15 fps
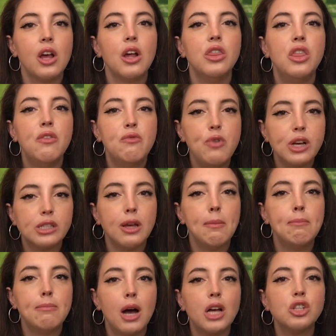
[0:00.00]
The
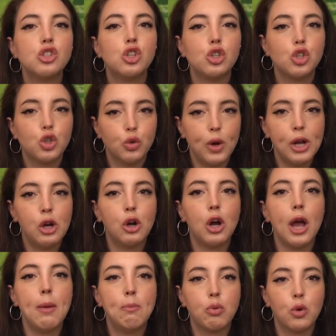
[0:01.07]
victim must trigger
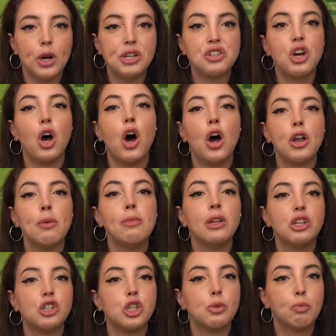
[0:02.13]
a print on a
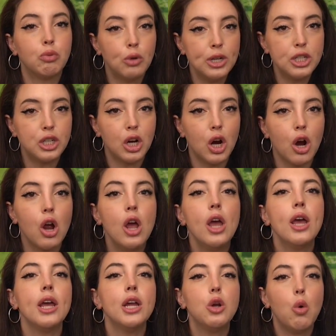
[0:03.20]
malicious printer
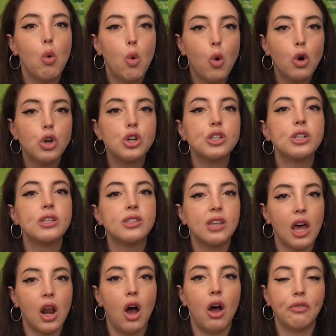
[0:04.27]
in order to
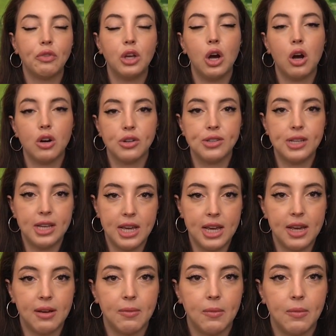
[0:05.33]
set off the R C E.
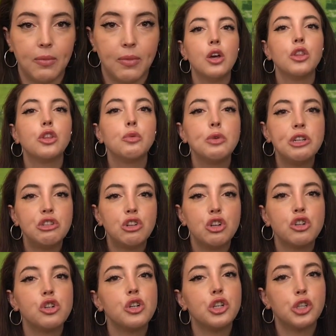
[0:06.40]
The
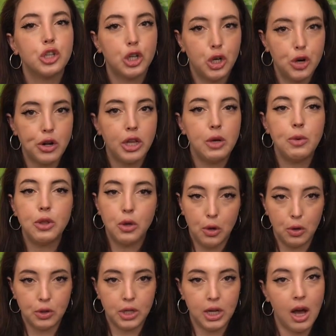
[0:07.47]
researcher is currently
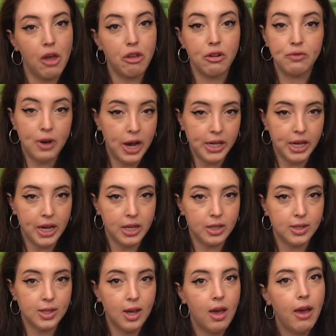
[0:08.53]
withholding other
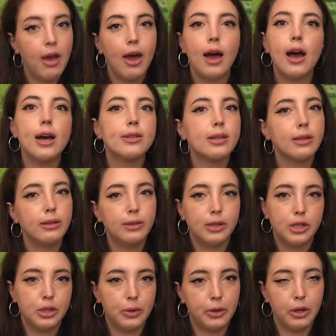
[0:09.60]
findings, as alluded
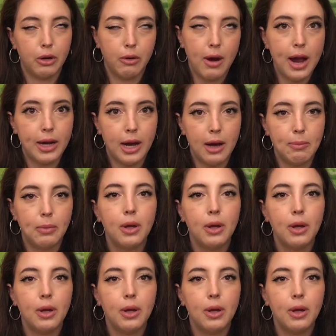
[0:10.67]
to in their write-up.